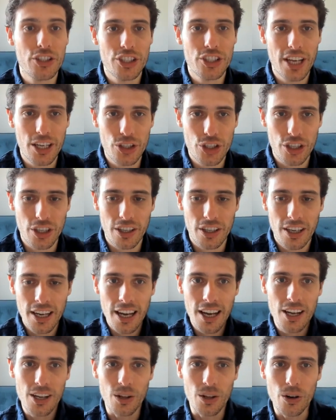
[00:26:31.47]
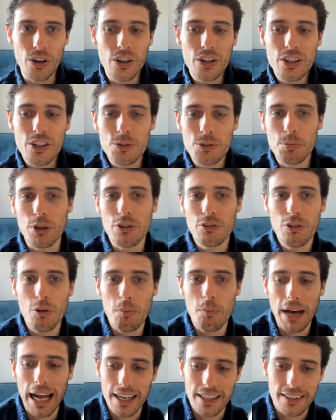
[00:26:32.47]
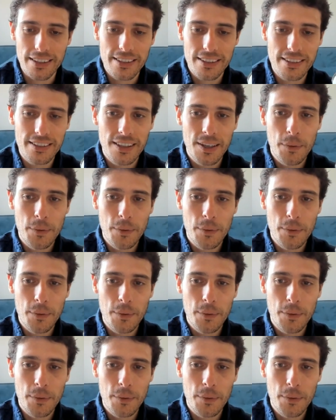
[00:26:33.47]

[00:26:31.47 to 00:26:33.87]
attention, learn this beautiful balance.